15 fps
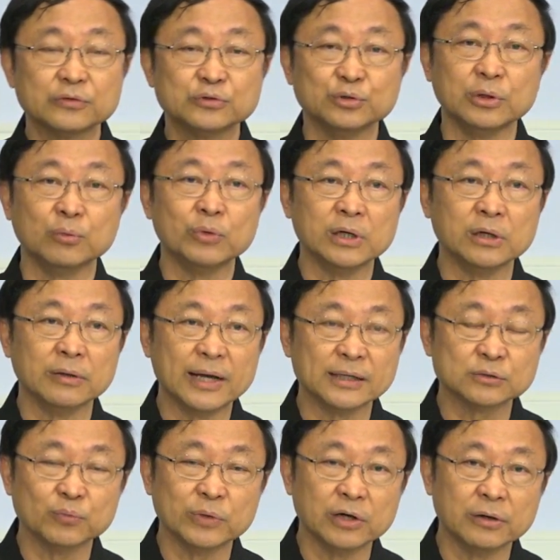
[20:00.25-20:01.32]
to the world
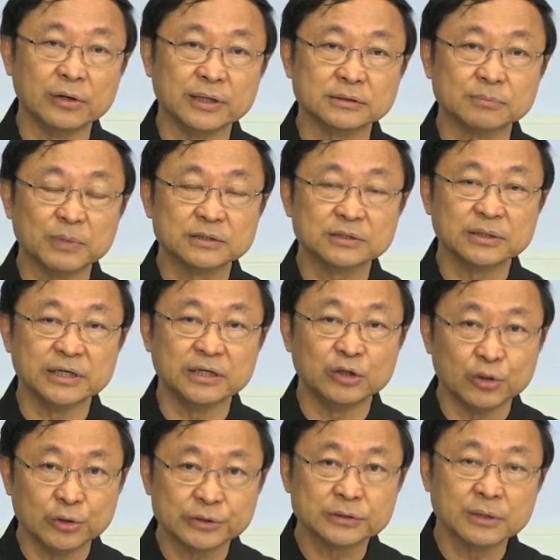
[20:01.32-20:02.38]
as well, especially
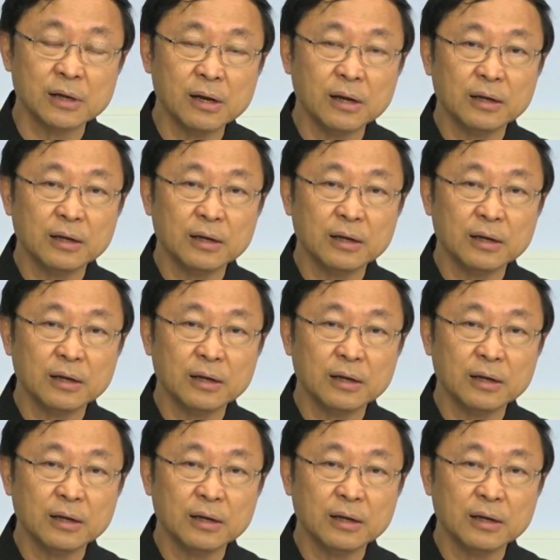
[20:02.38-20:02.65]
those